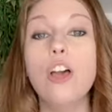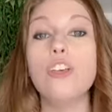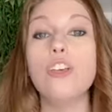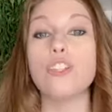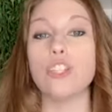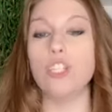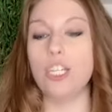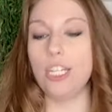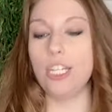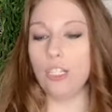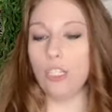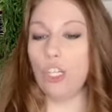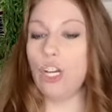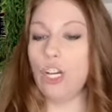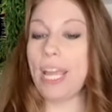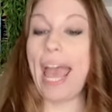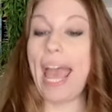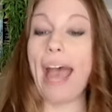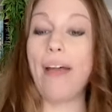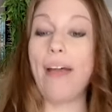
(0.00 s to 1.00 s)
So you need to
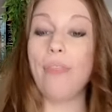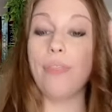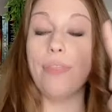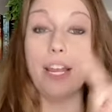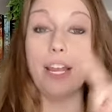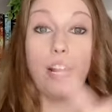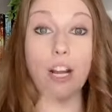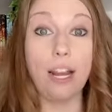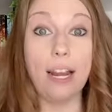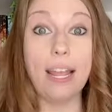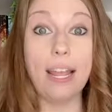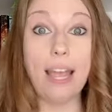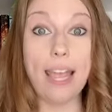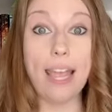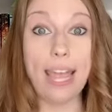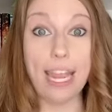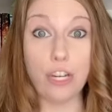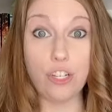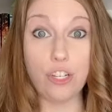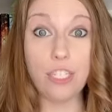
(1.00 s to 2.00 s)
look at their
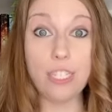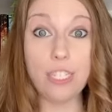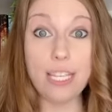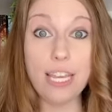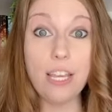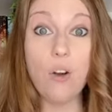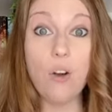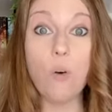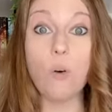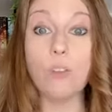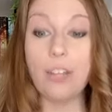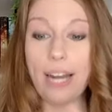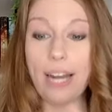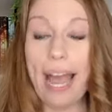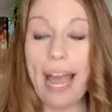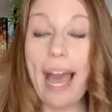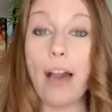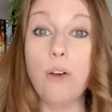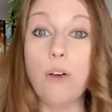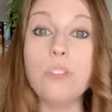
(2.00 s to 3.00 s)
agency or their
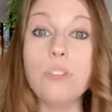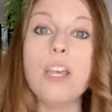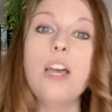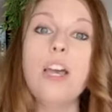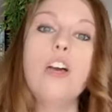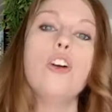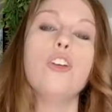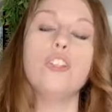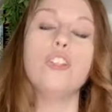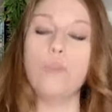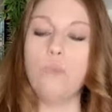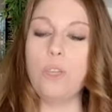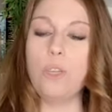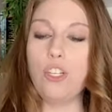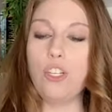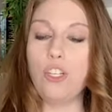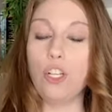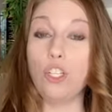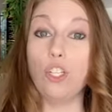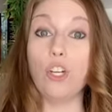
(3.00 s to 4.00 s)
house. You
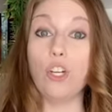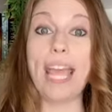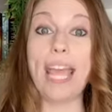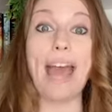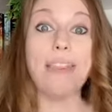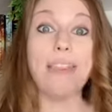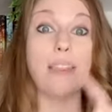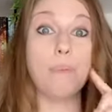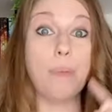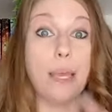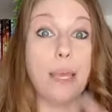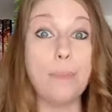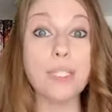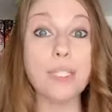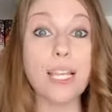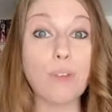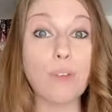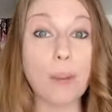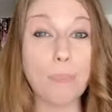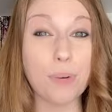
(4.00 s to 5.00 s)
need to look at the people
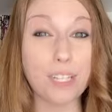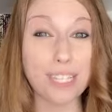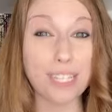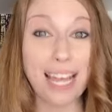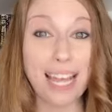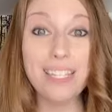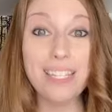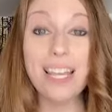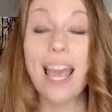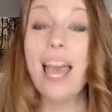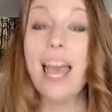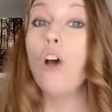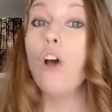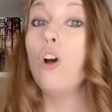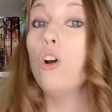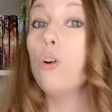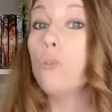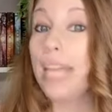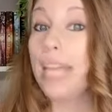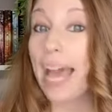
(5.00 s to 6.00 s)
they represent,
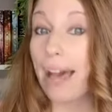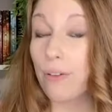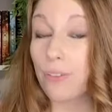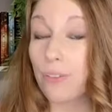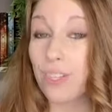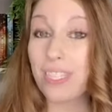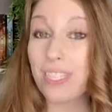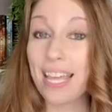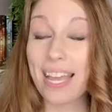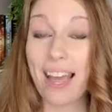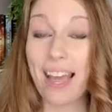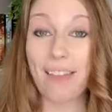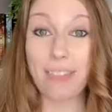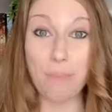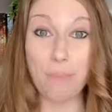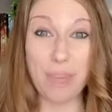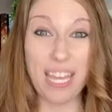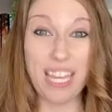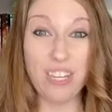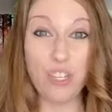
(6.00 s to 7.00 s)
whose houses they got
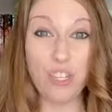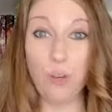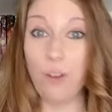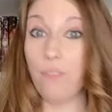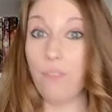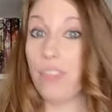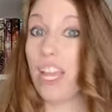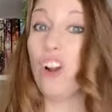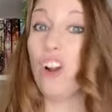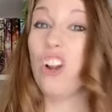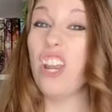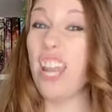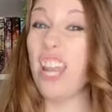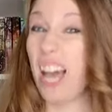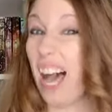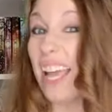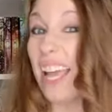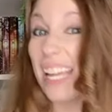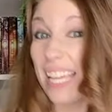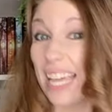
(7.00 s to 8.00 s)
them into. If they are
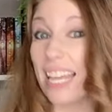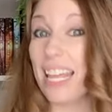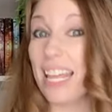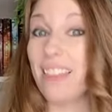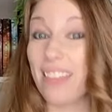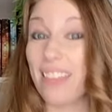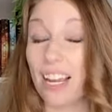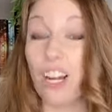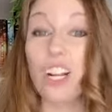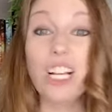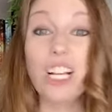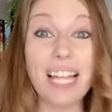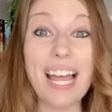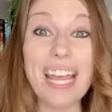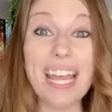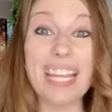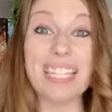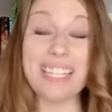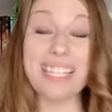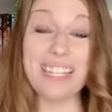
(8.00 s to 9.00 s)
not getting their
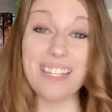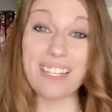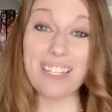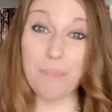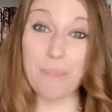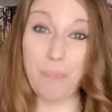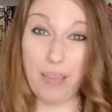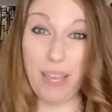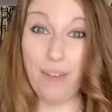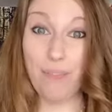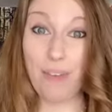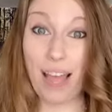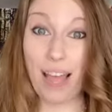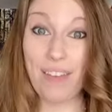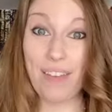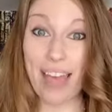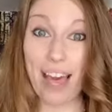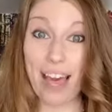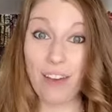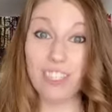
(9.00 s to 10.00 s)
clients into the big
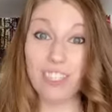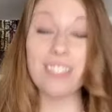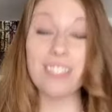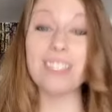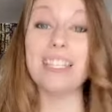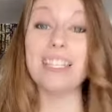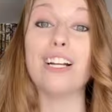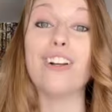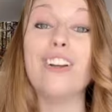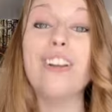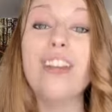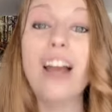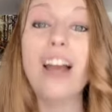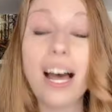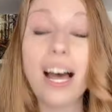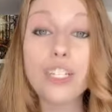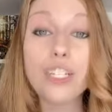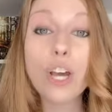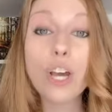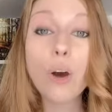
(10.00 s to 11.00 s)
five houses, they're
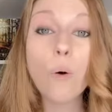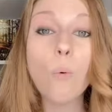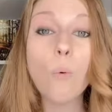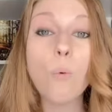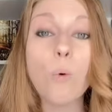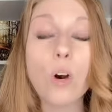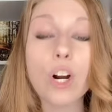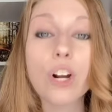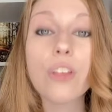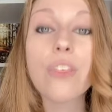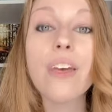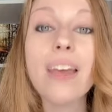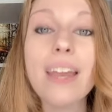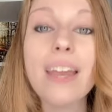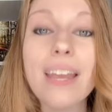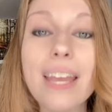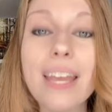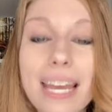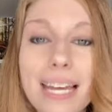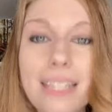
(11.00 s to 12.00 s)
not worth
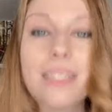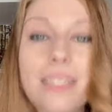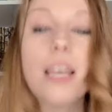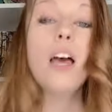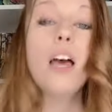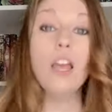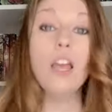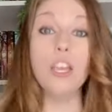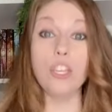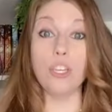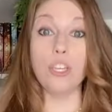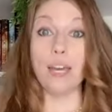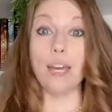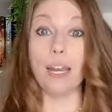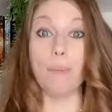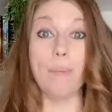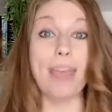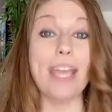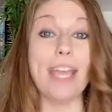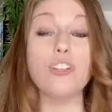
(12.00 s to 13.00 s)
it. You got
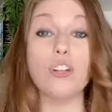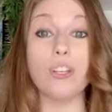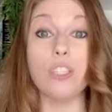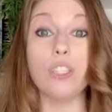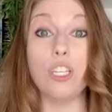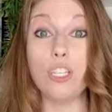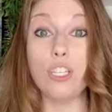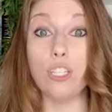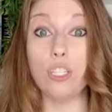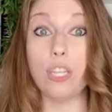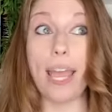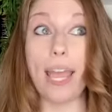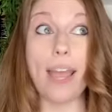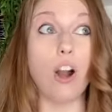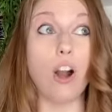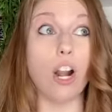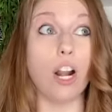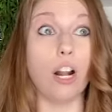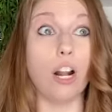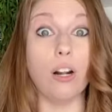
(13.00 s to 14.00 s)
to make sure they
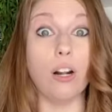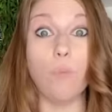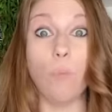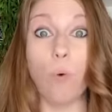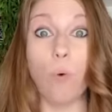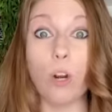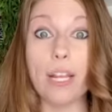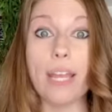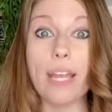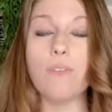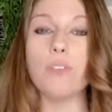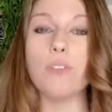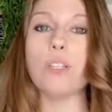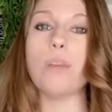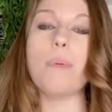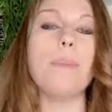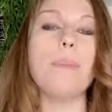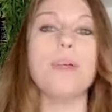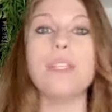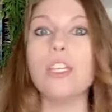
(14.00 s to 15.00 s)
are working for their
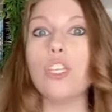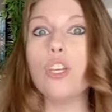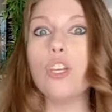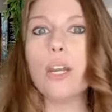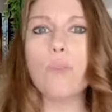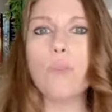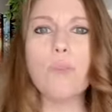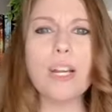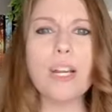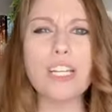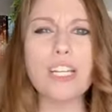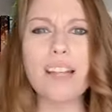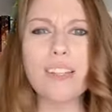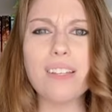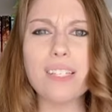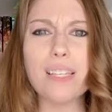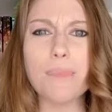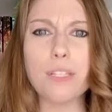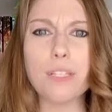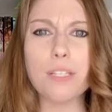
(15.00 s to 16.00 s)
people, and then you got to reach out
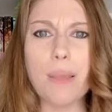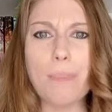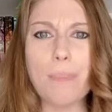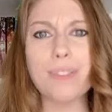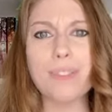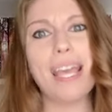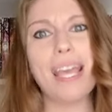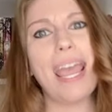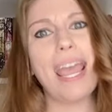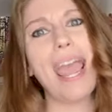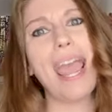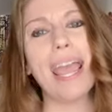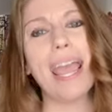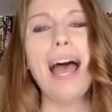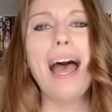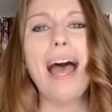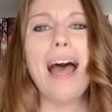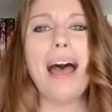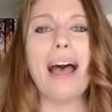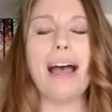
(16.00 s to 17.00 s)
to some of those people and say, hey,
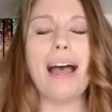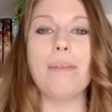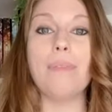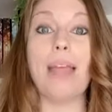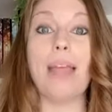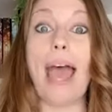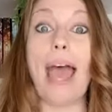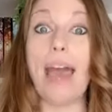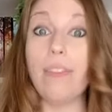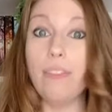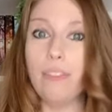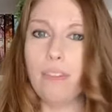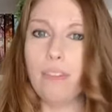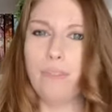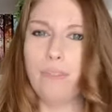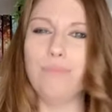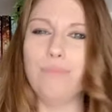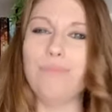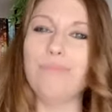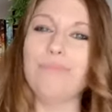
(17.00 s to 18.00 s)
I and
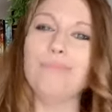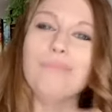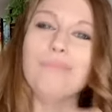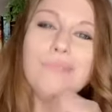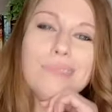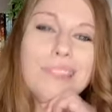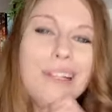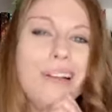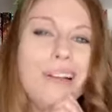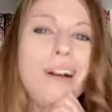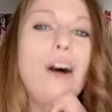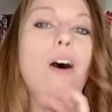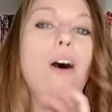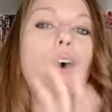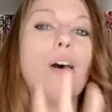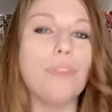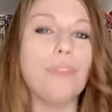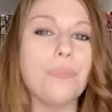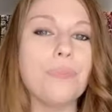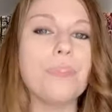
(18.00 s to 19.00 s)
um,
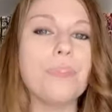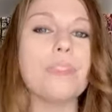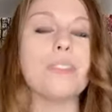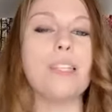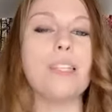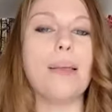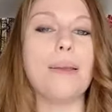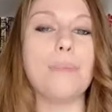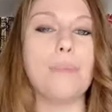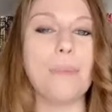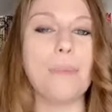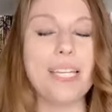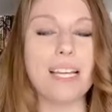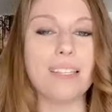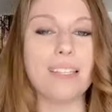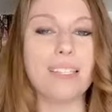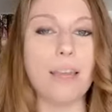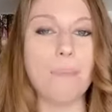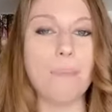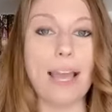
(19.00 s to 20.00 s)
let me
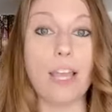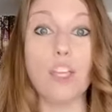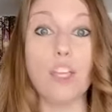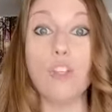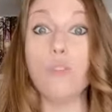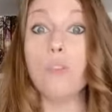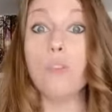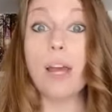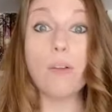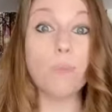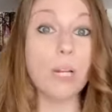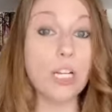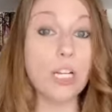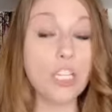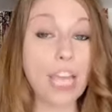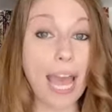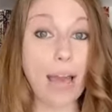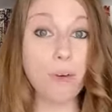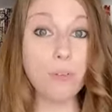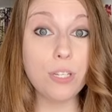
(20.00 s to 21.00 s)
take a step back. You do not
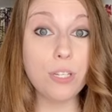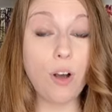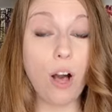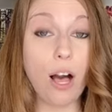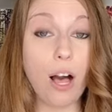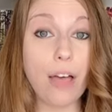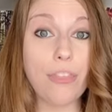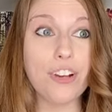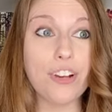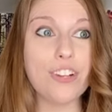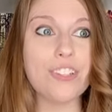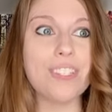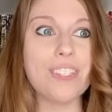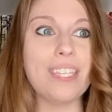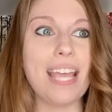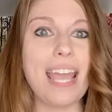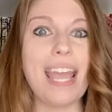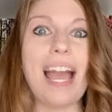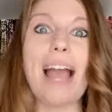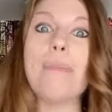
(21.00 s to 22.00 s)
reach out to authors
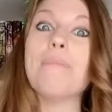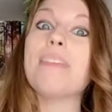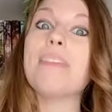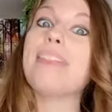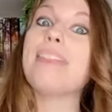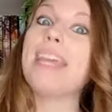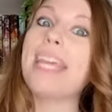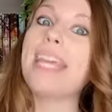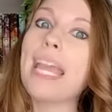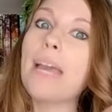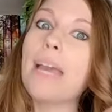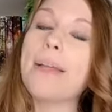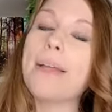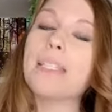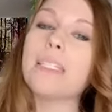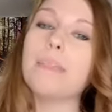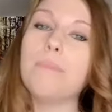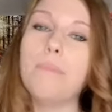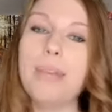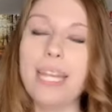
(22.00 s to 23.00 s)
saying, I'm thinking
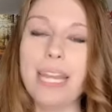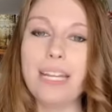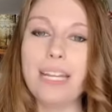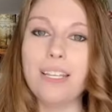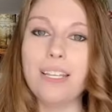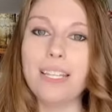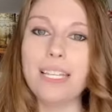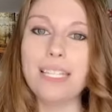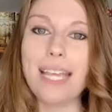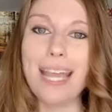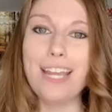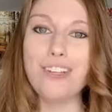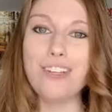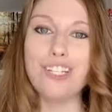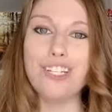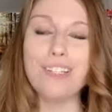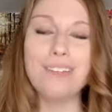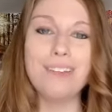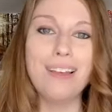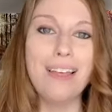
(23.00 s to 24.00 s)
about submitting to this
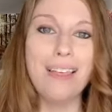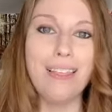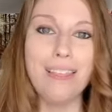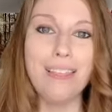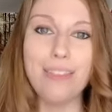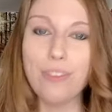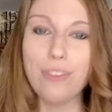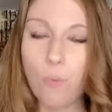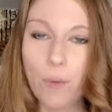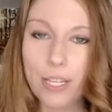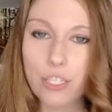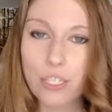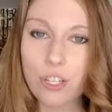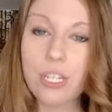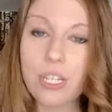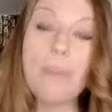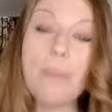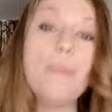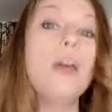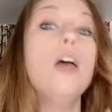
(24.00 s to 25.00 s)
agent. Don't waste their
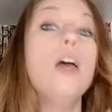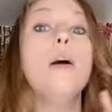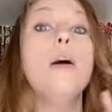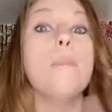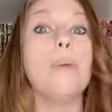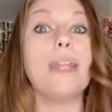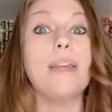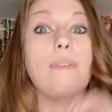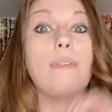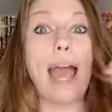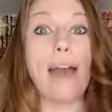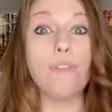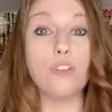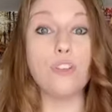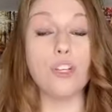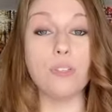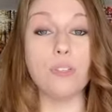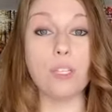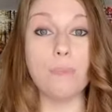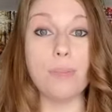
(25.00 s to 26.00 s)
time. But it,
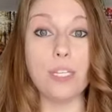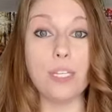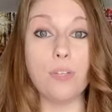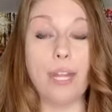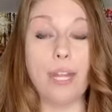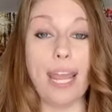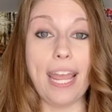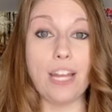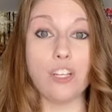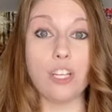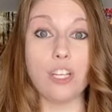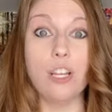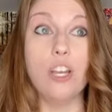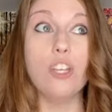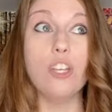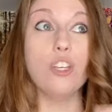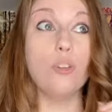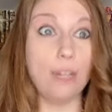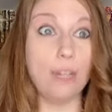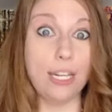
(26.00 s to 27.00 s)
after you submit to an agent,
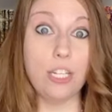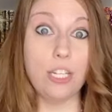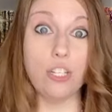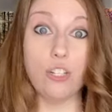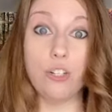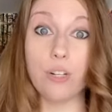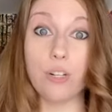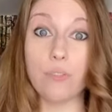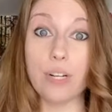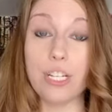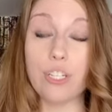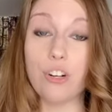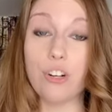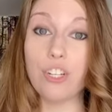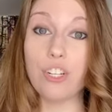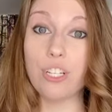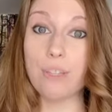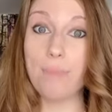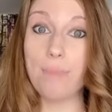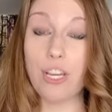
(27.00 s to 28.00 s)
you need to do your
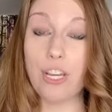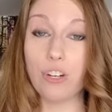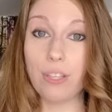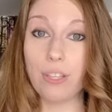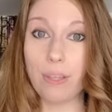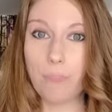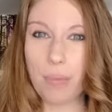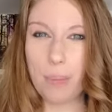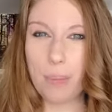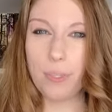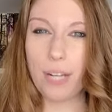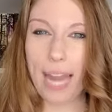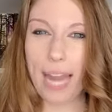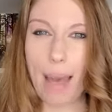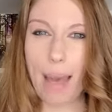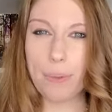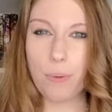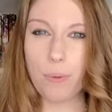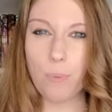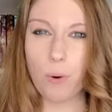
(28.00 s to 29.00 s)
research and make sure that people are
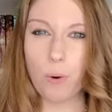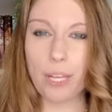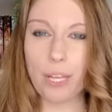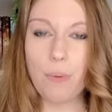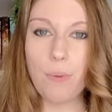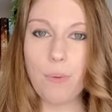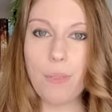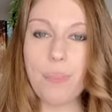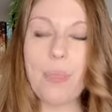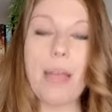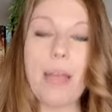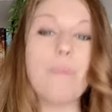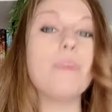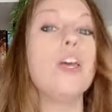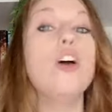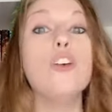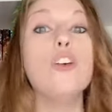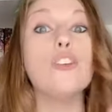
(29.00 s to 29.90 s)
happy working with them.